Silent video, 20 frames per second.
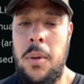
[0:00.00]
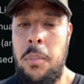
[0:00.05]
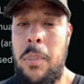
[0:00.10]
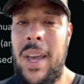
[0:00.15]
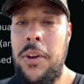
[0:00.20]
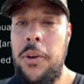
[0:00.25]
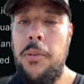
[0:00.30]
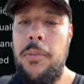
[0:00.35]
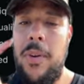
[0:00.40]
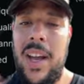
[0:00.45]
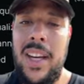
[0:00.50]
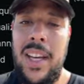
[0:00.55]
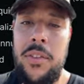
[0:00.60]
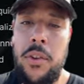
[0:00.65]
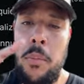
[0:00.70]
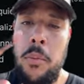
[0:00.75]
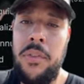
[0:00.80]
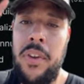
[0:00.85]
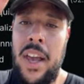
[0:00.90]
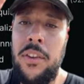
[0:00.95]
Pendle Finance
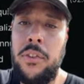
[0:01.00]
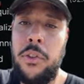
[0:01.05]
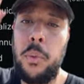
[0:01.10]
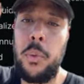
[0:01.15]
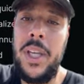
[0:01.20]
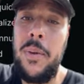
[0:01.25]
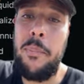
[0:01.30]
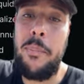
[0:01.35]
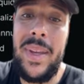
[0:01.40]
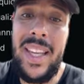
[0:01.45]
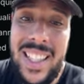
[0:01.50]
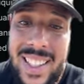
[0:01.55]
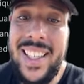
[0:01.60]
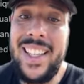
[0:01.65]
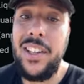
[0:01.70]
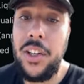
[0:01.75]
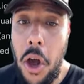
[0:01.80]
almost has $3 billion